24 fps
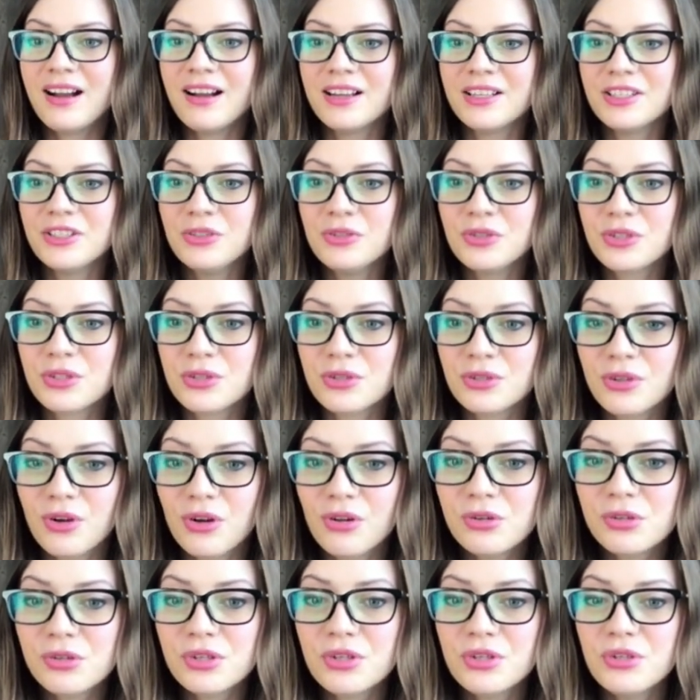You should
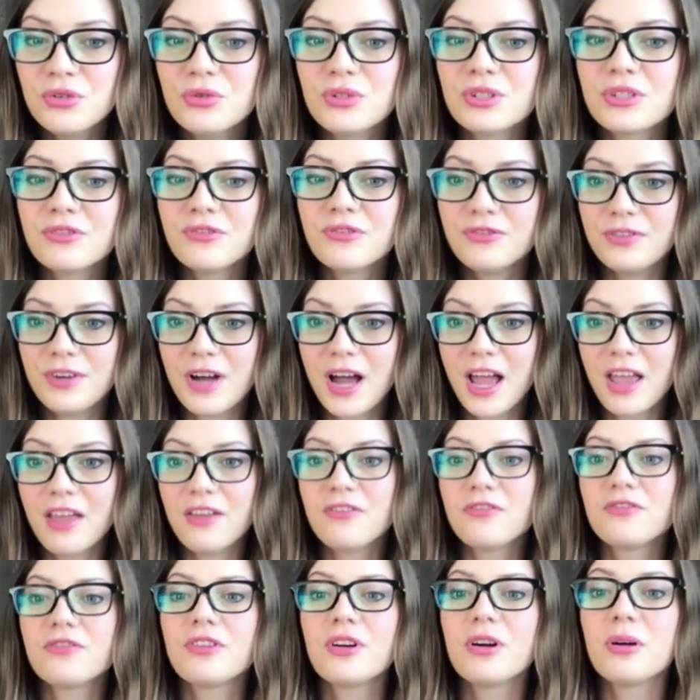also use 5
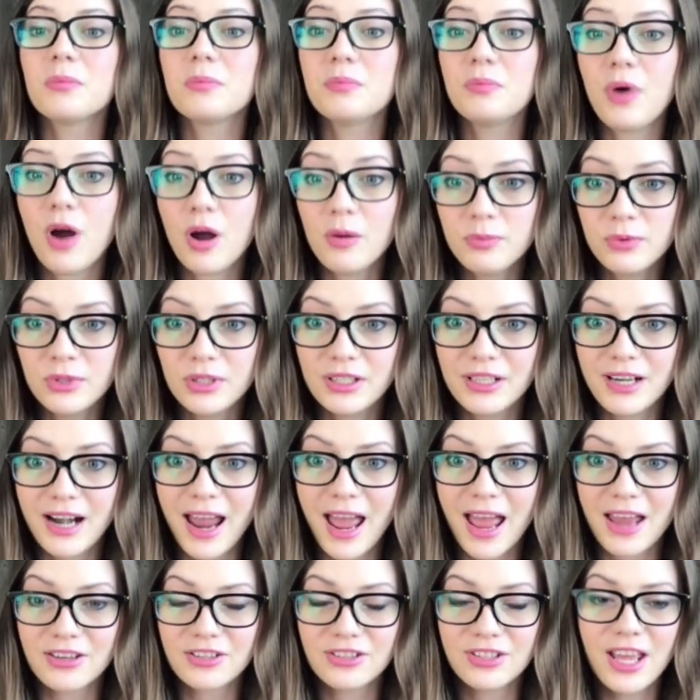popular
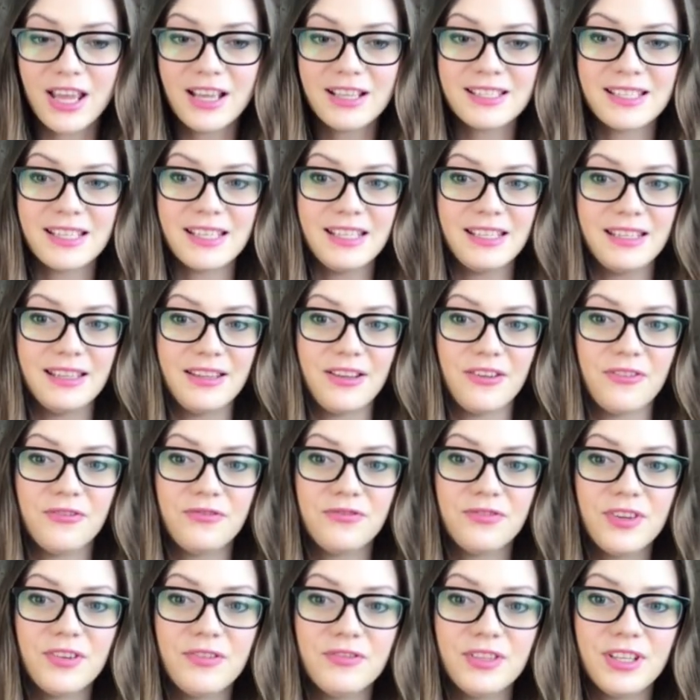hashtags in the
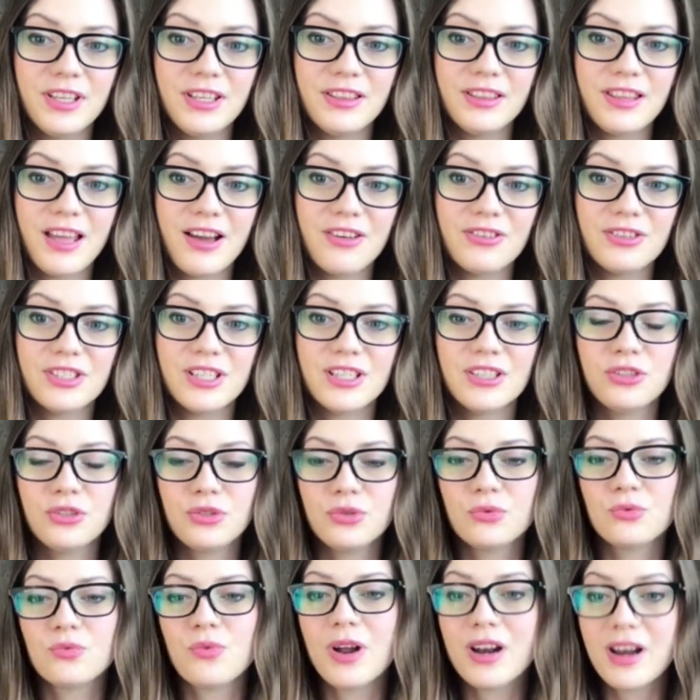50,000 to
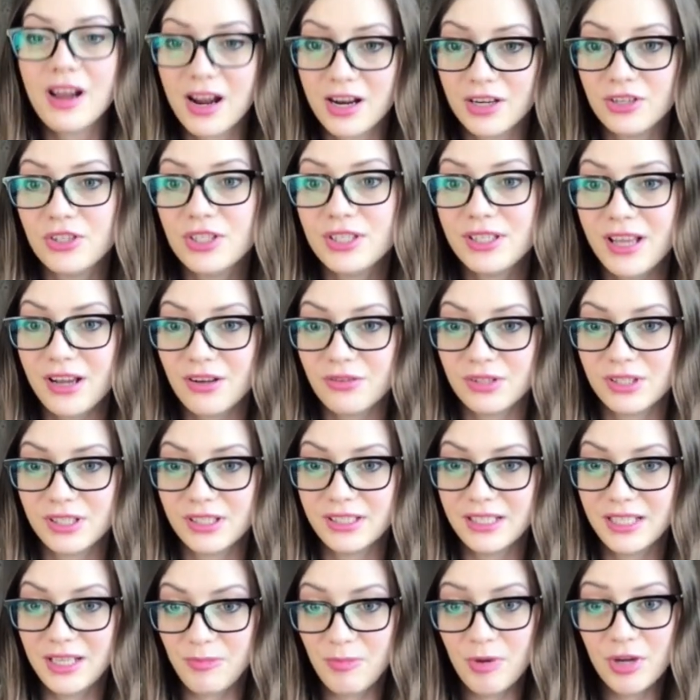100,000
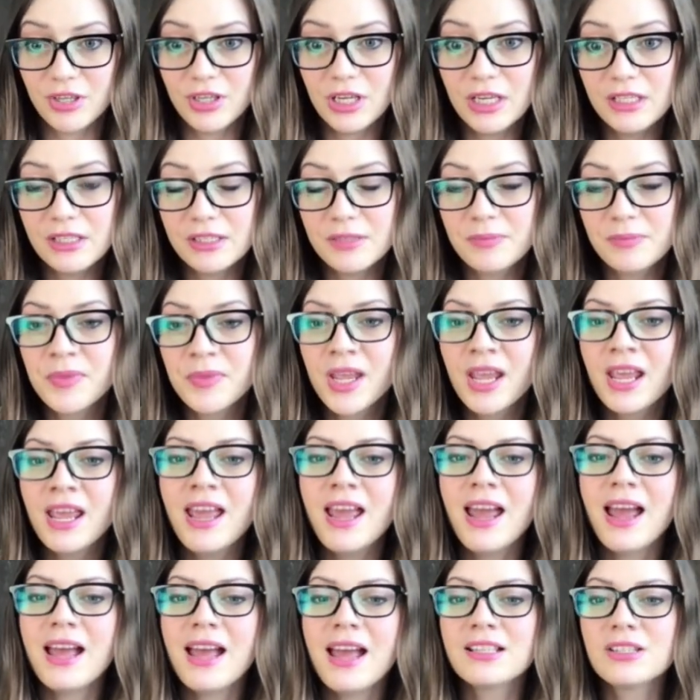images,
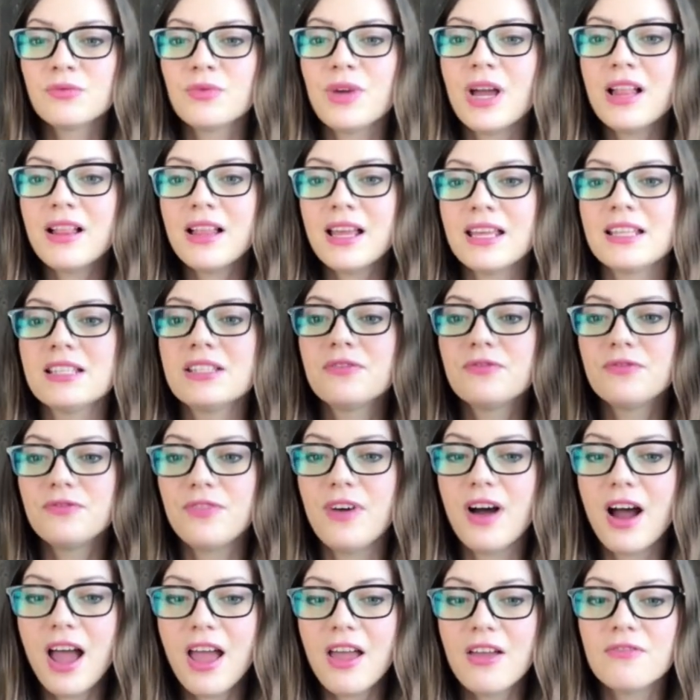as well as
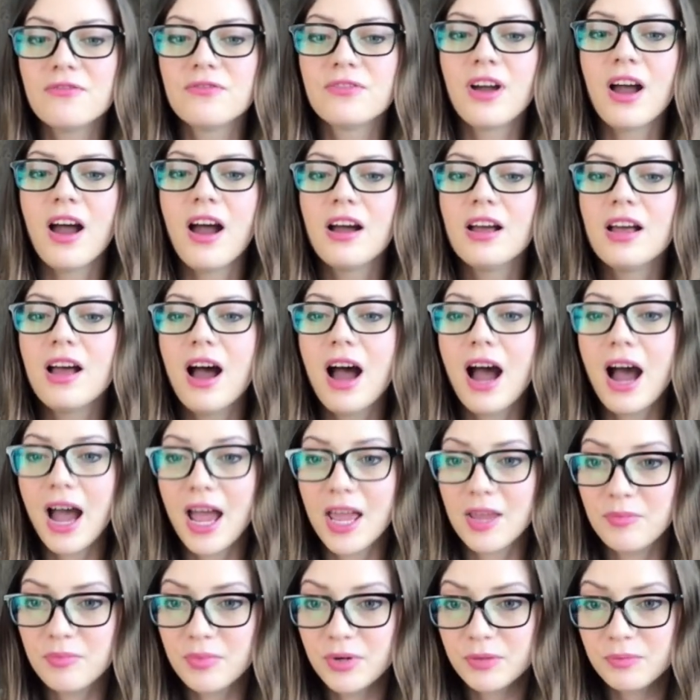5
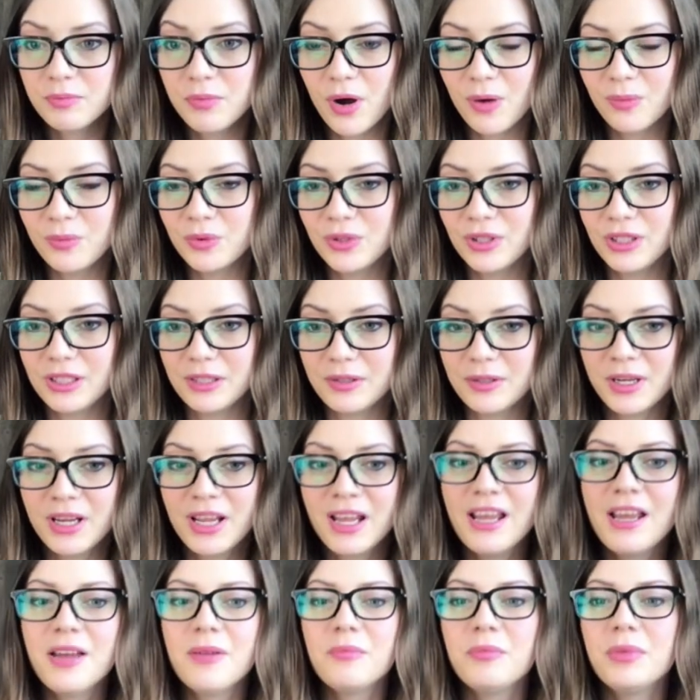hyper popular,
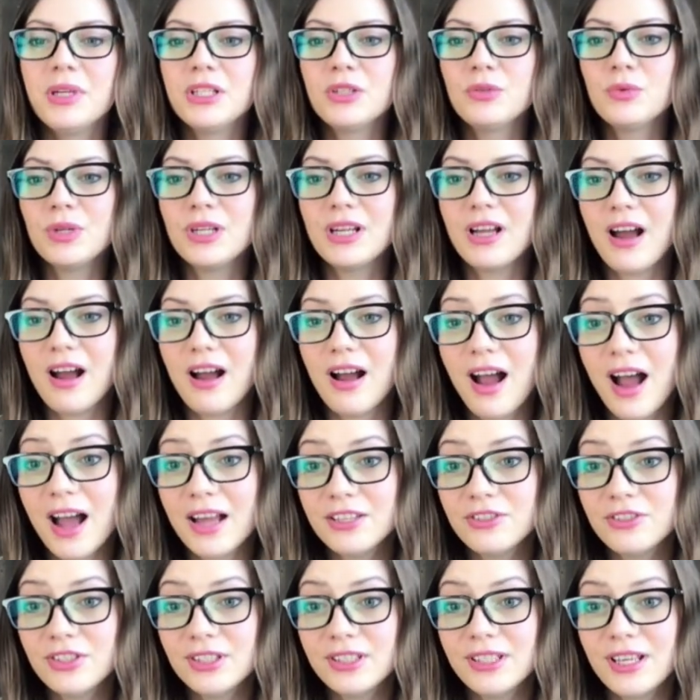between
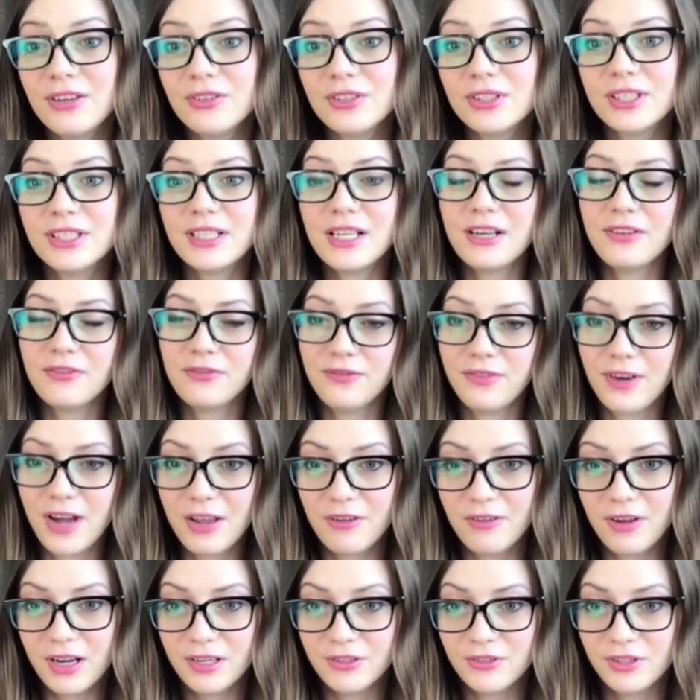100,000 and
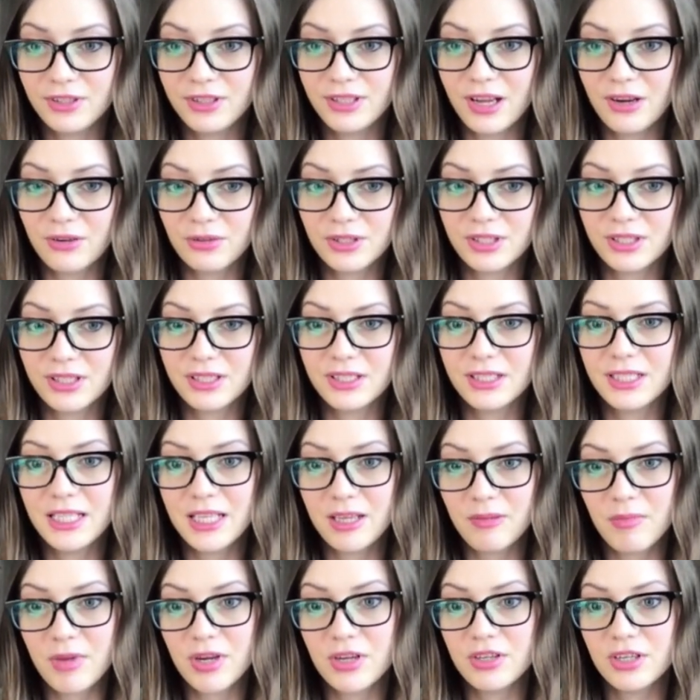500,000
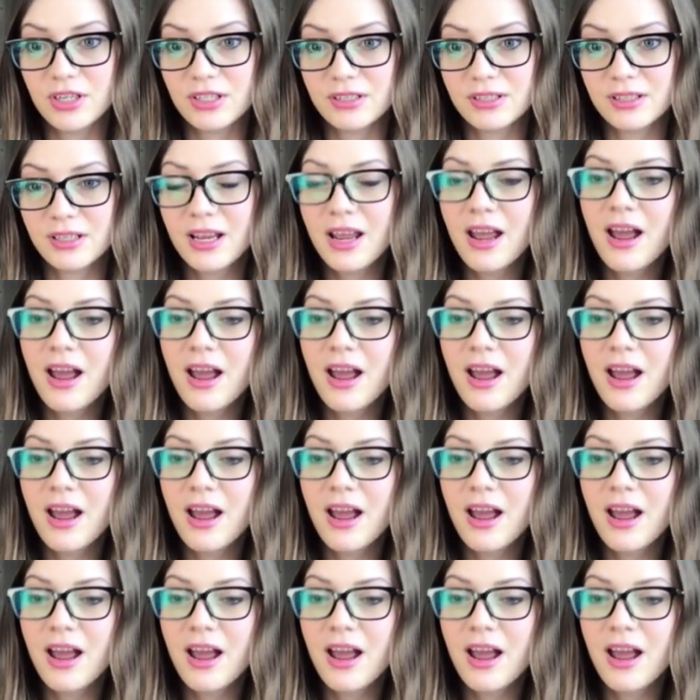images.